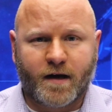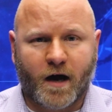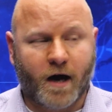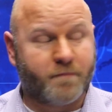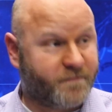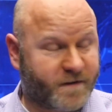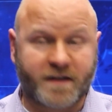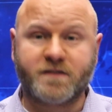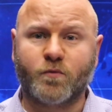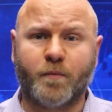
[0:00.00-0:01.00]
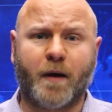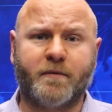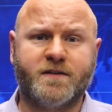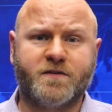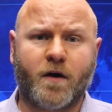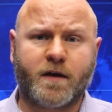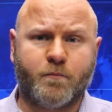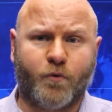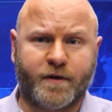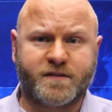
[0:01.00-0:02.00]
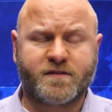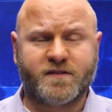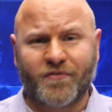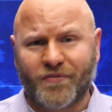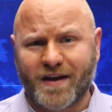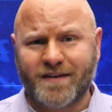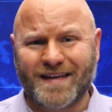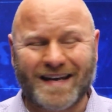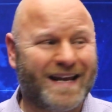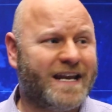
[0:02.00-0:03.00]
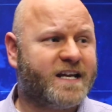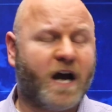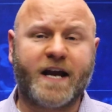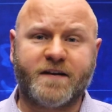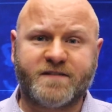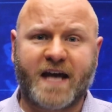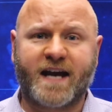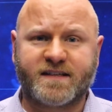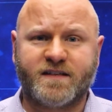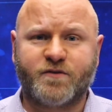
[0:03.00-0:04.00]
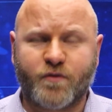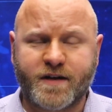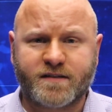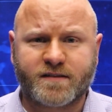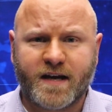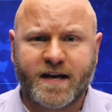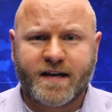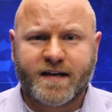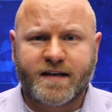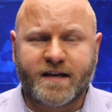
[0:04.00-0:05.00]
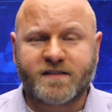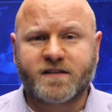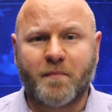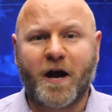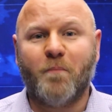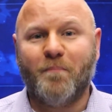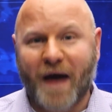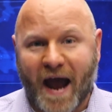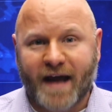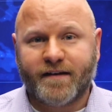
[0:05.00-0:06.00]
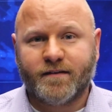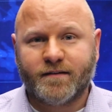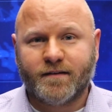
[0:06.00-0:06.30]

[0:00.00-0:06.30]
uh, thanks to Republican talking points, to think that any kind of tax increase is somehow bad.